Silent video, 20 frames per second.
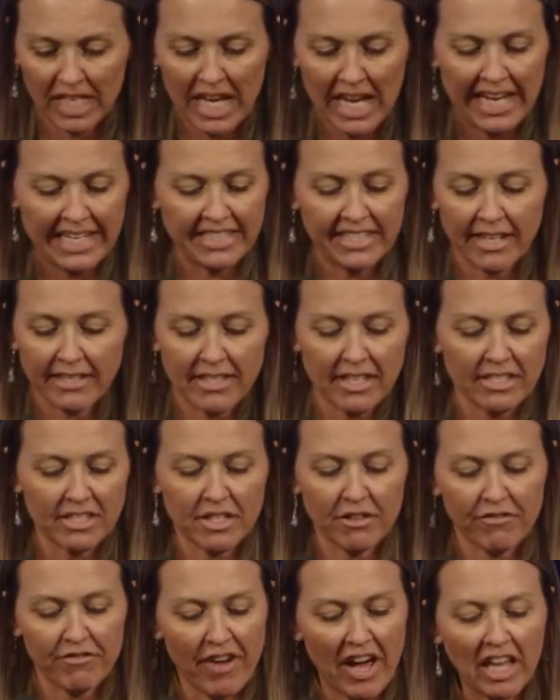It doesn't
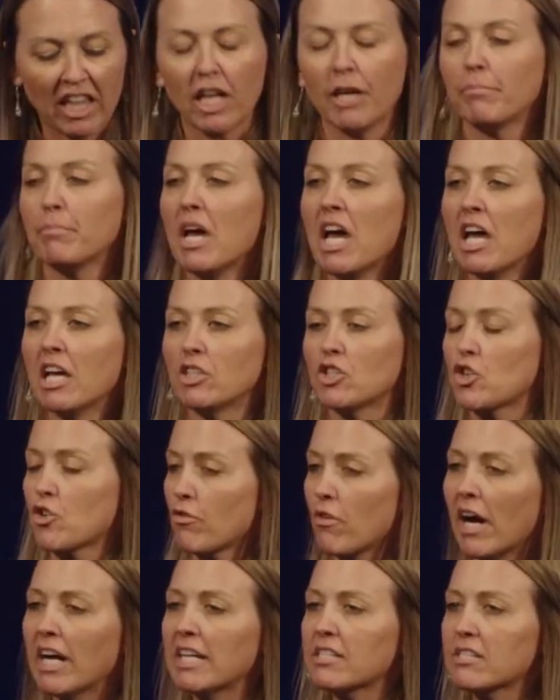develop
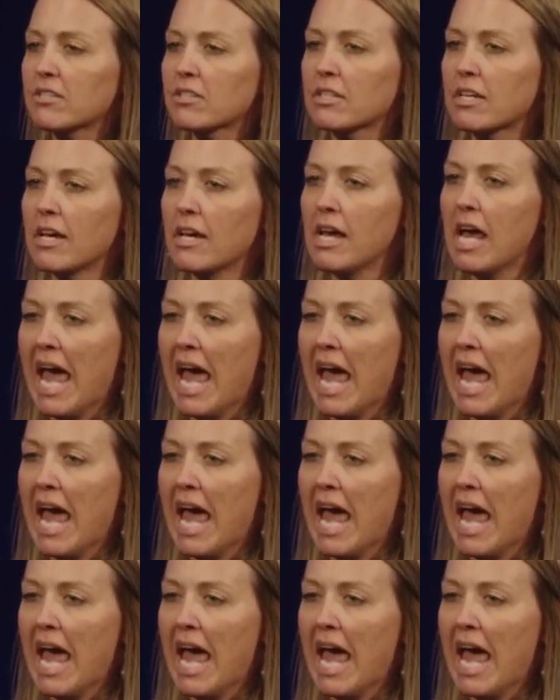trust